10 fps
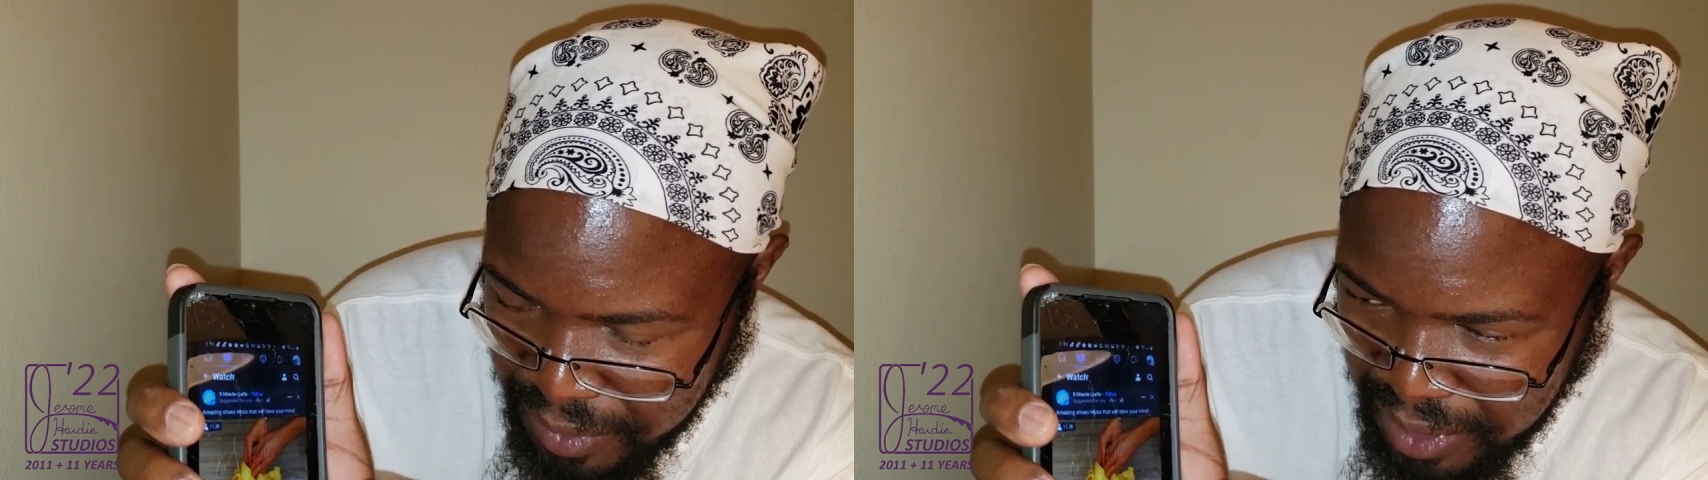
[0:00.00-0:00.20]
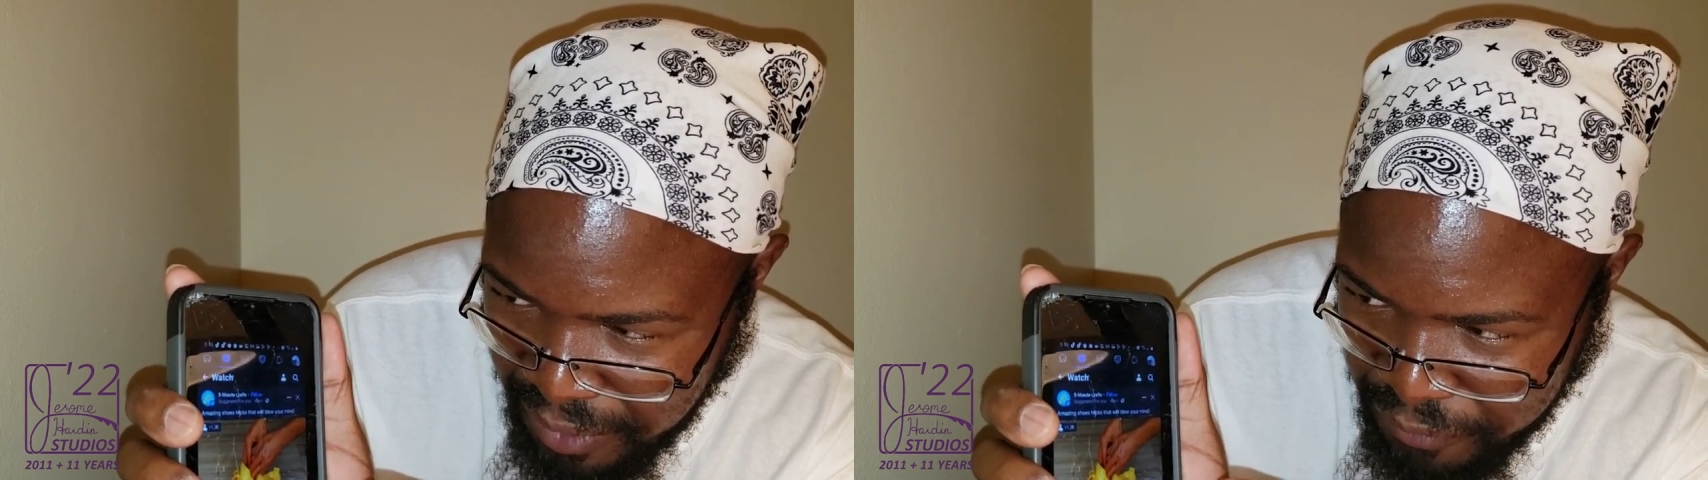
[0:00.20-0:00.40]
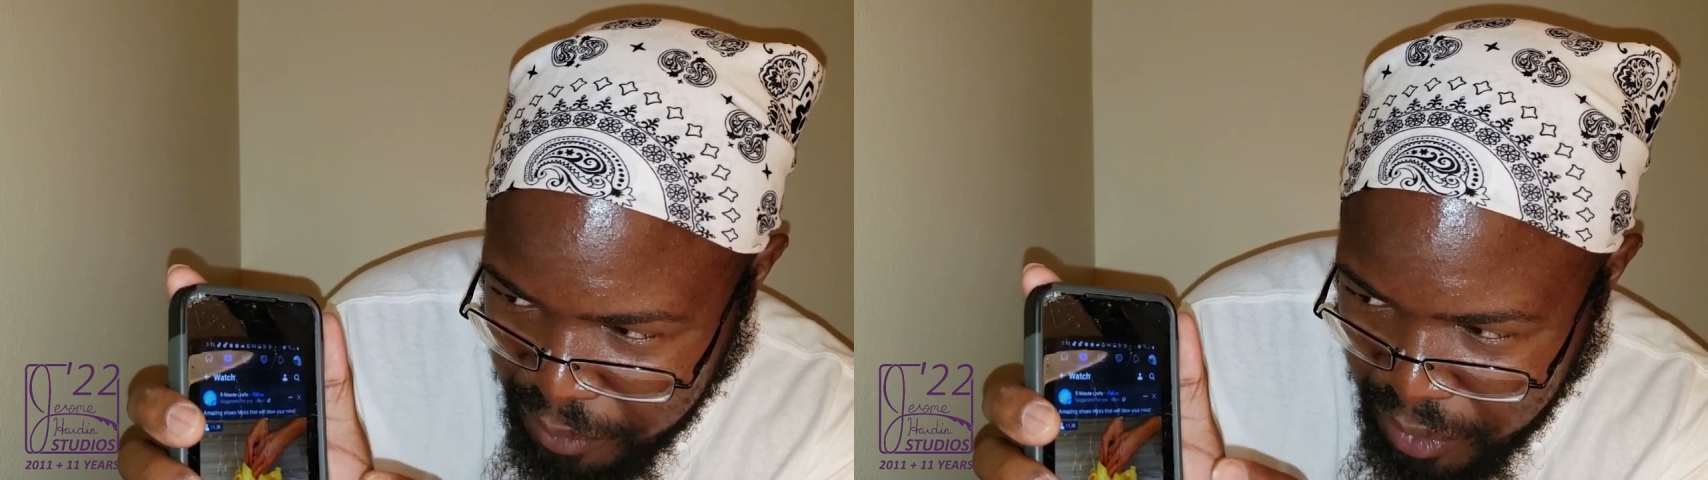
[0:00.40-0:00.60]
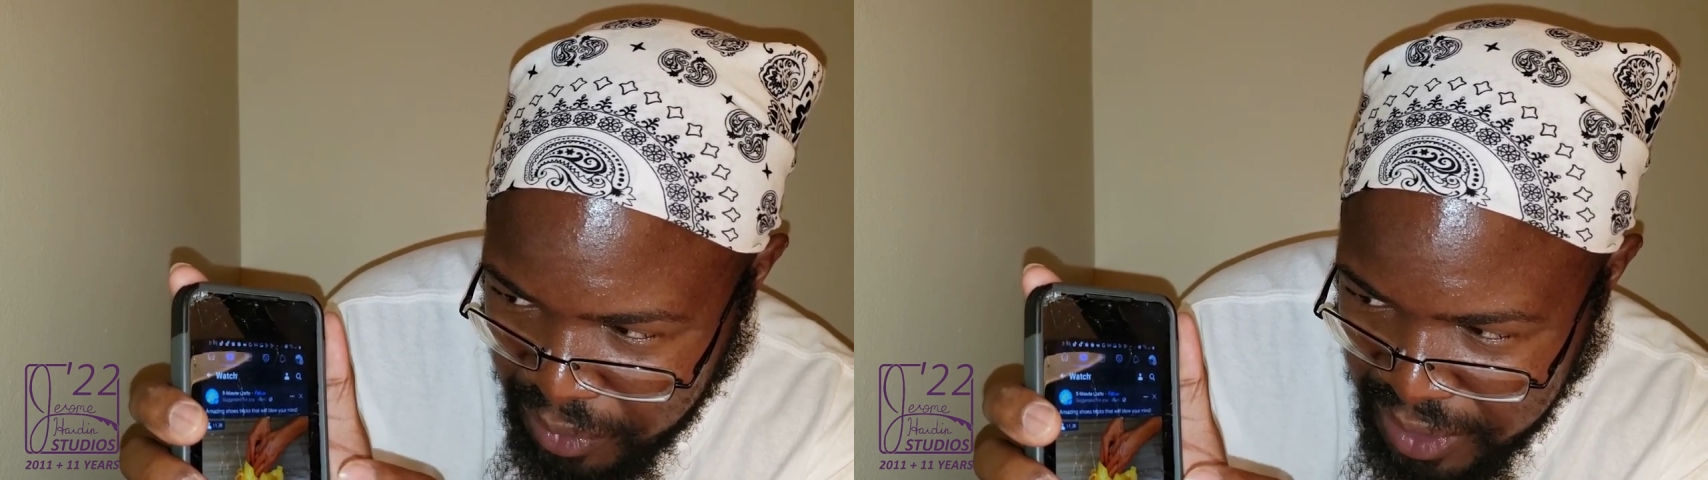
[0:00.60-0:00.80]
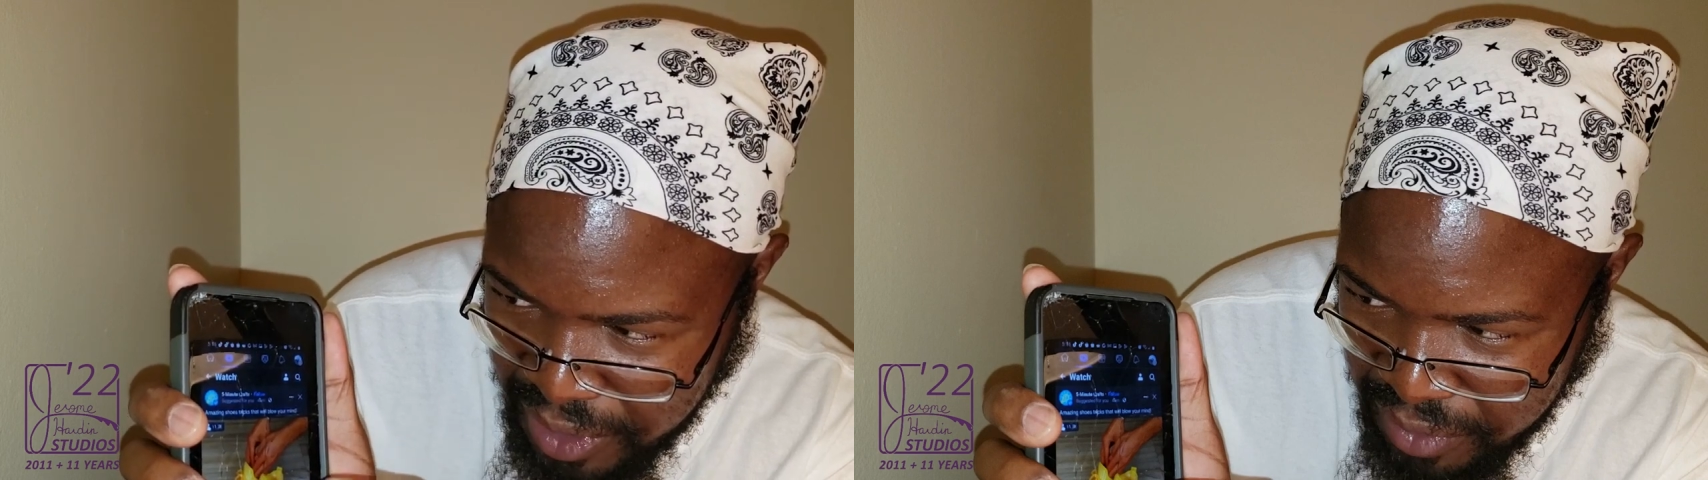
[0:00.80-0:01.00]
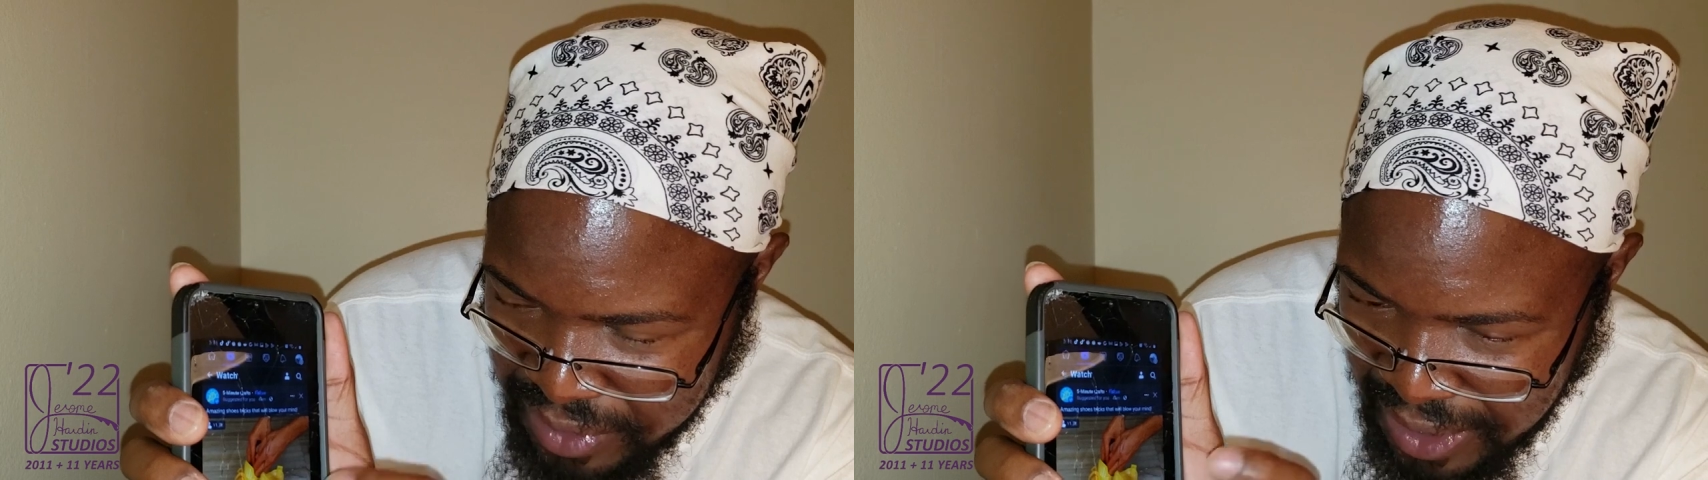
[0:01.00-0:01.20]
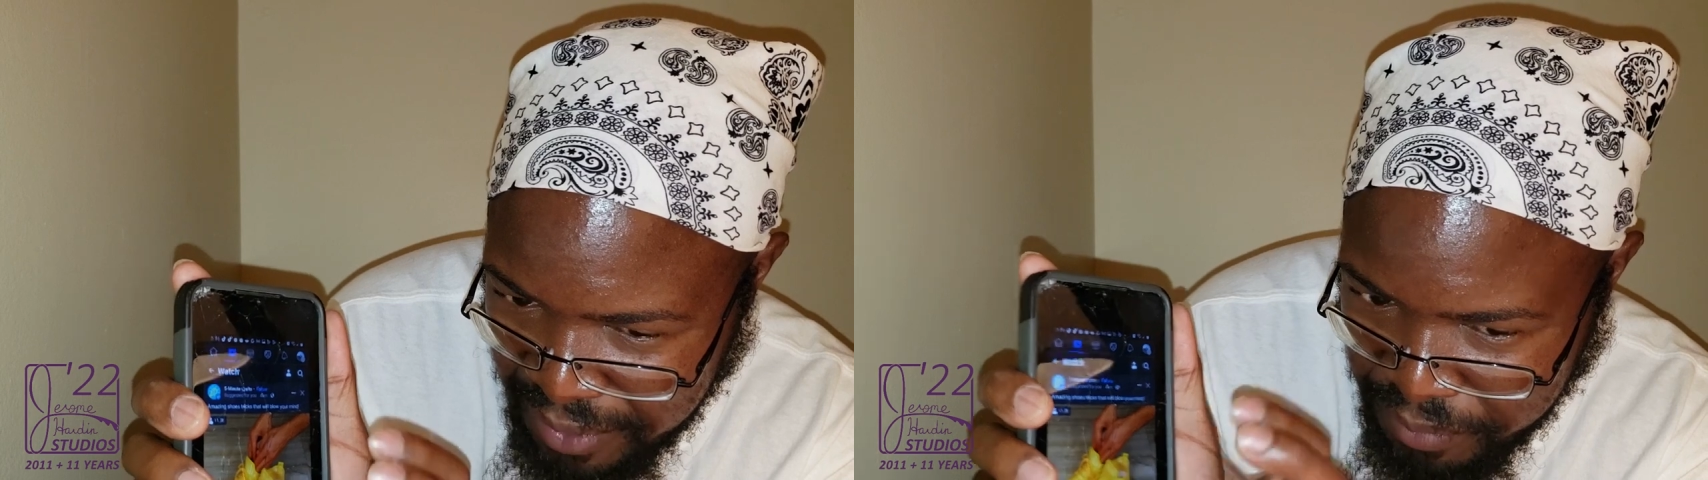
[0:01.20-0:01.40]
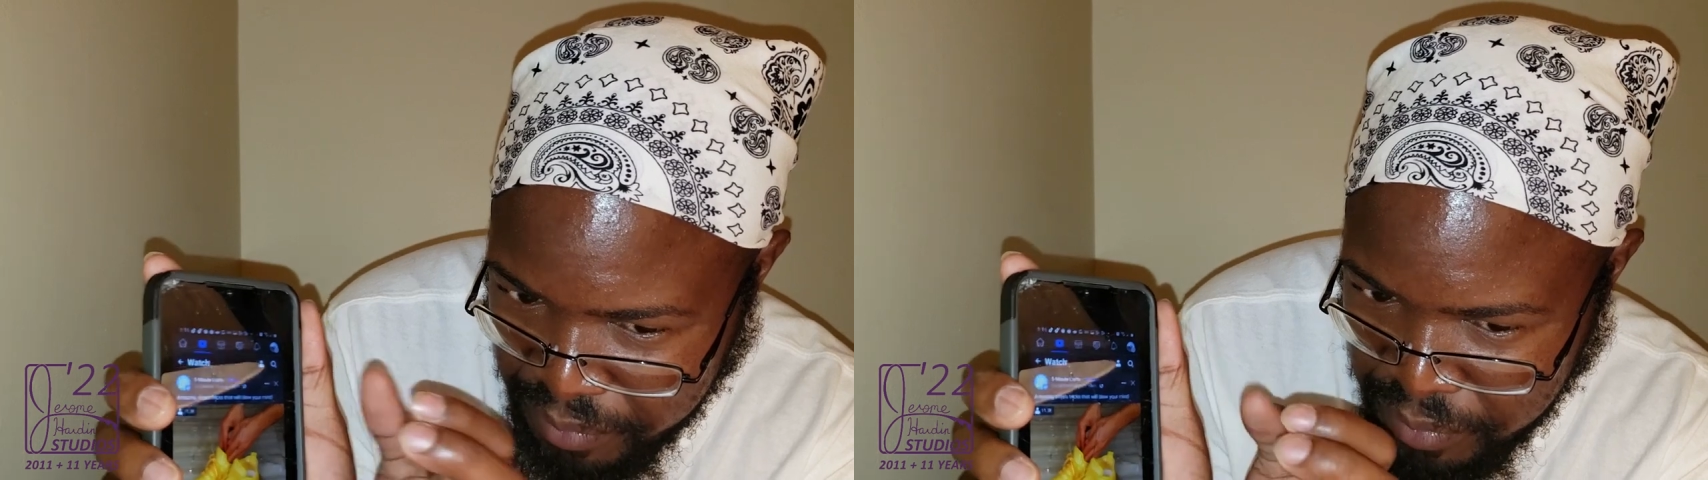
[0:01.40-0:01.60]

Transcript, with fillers: comfortable heel that